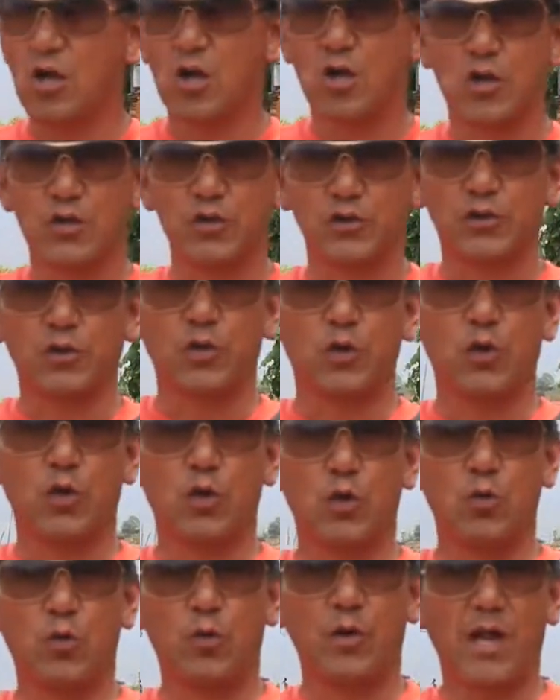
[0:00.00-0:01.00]

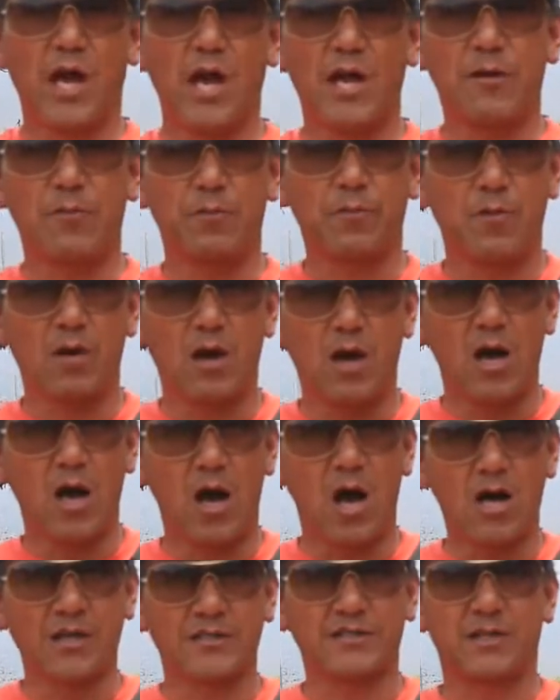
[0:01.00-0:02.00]
So what I
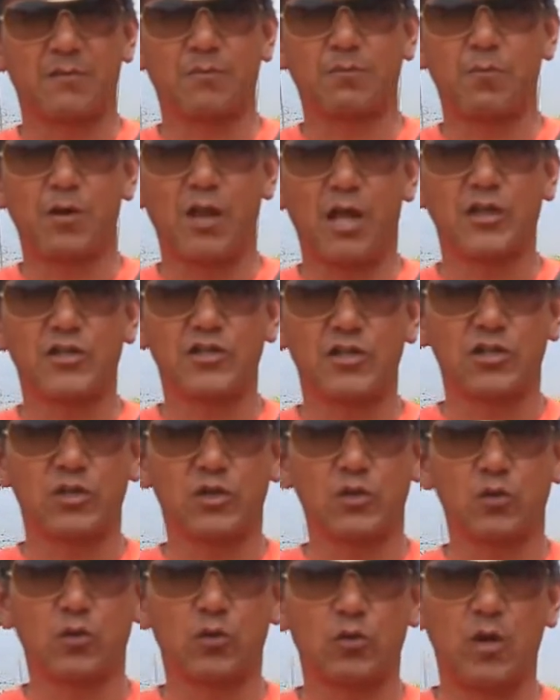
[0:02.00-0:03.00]
ask and pledge
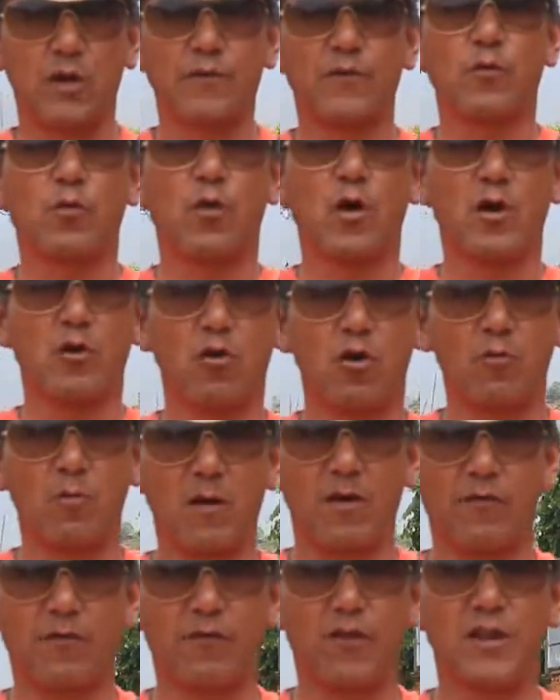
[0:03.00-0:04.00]
to everyone, all
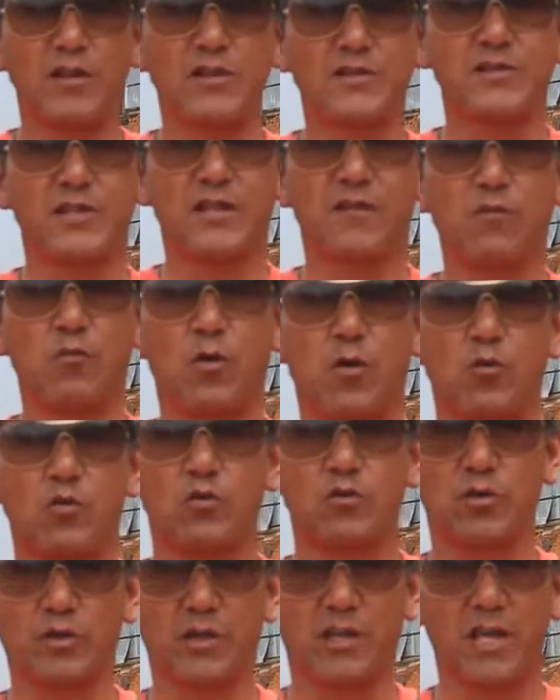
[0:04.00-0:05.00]
my friends and everyone who's
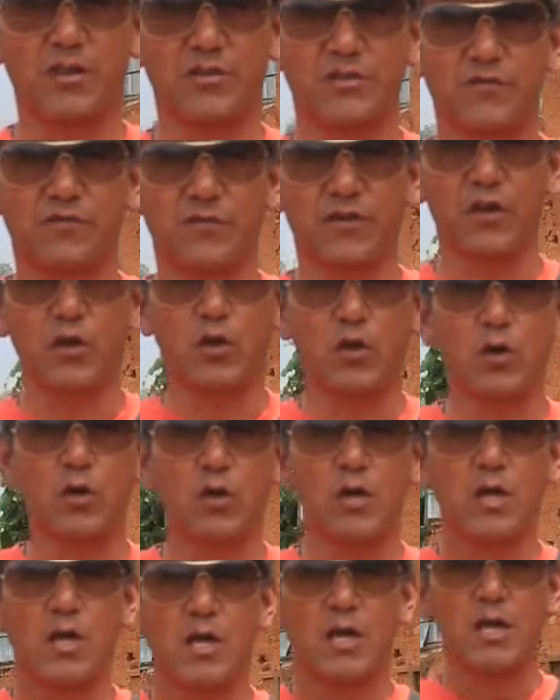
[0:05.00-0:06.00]
looking at this video,
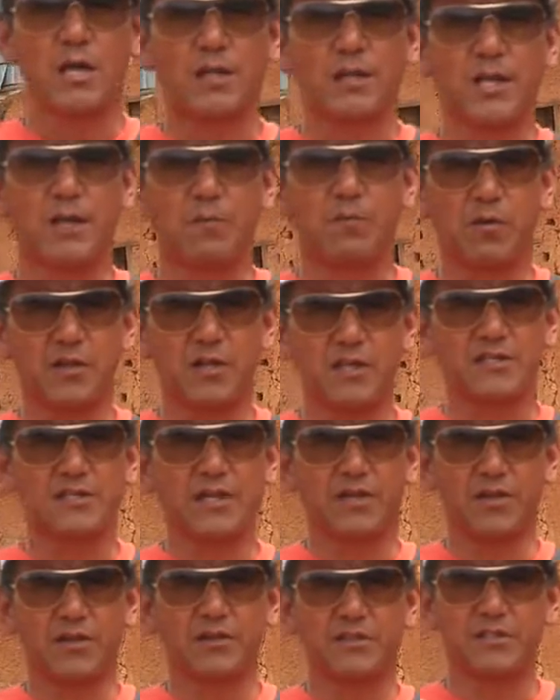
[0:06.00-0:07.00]
that please
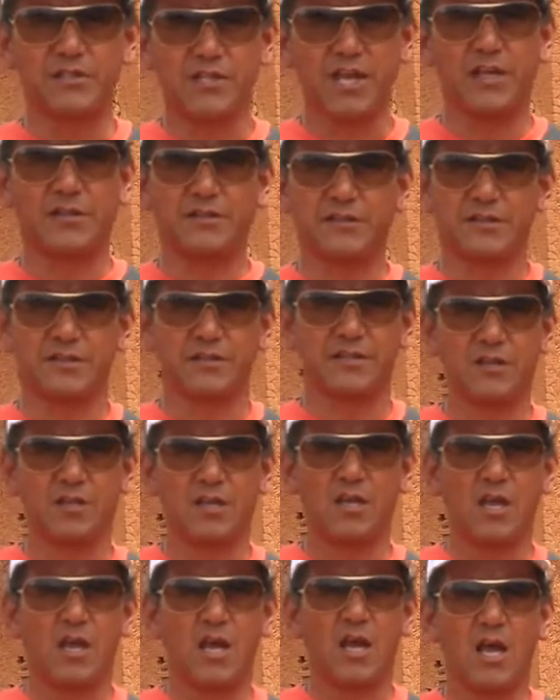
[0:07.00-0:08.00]
send us tents.
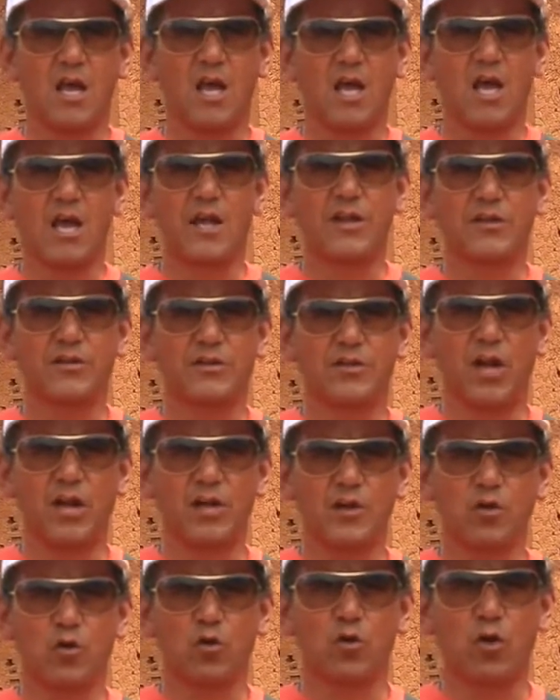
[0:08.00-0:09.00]
And I
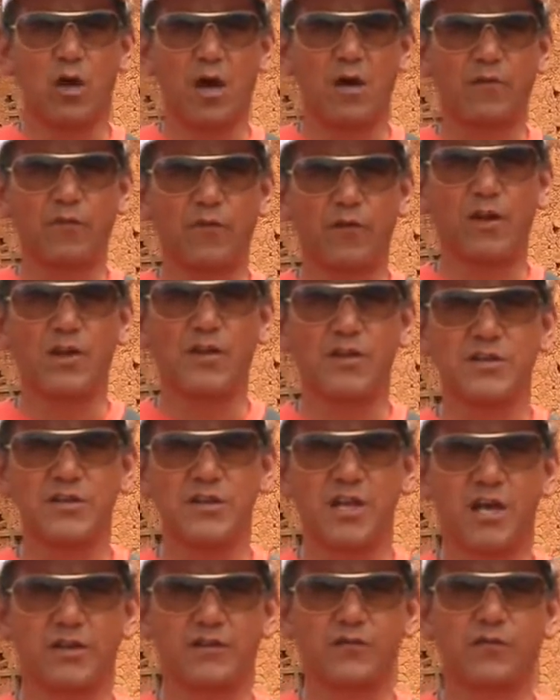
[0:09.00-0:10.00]
know our friend
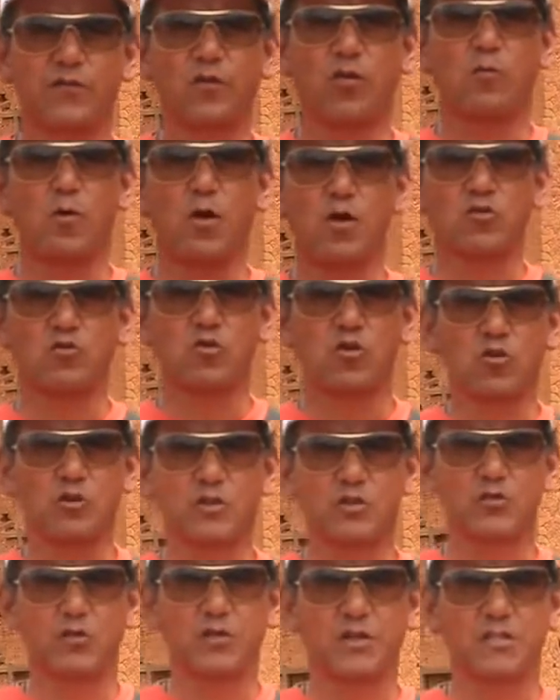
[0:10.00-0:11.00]
Yat from Hong Kong is
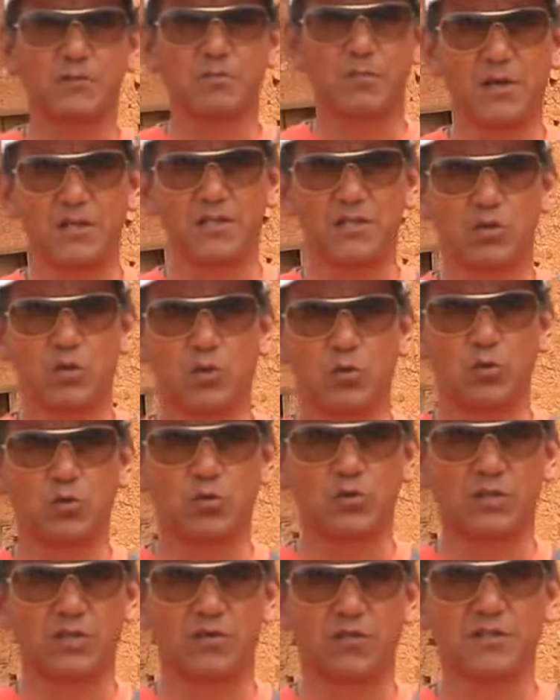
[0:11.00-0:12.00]
doing his best to,
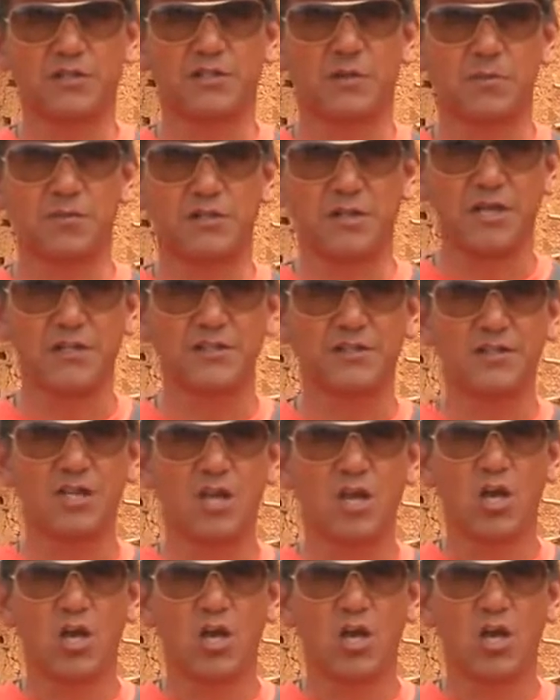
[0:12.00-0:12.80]
to give us some tents.